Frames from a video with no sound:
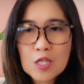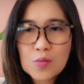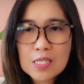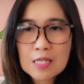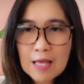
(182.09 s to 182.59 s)
It
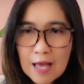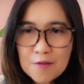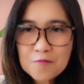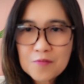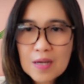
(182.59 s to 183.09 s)
was a
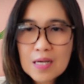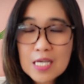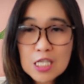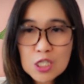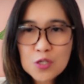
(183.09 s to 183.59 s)
tough
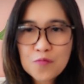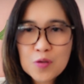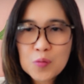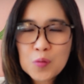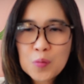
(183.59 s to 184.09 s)

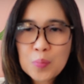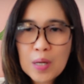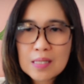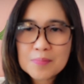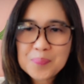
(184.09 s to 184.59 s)
interview,
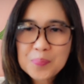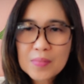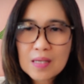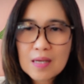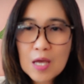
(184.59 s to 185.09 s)
but
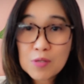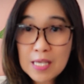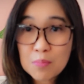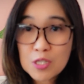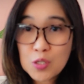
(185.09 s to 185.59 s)
I was
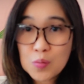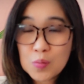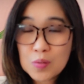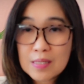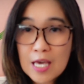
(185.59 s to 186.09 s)
able
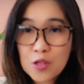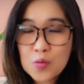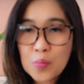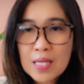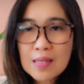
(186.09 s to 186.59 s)
to get
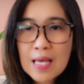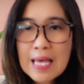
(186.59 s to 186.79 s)
through it.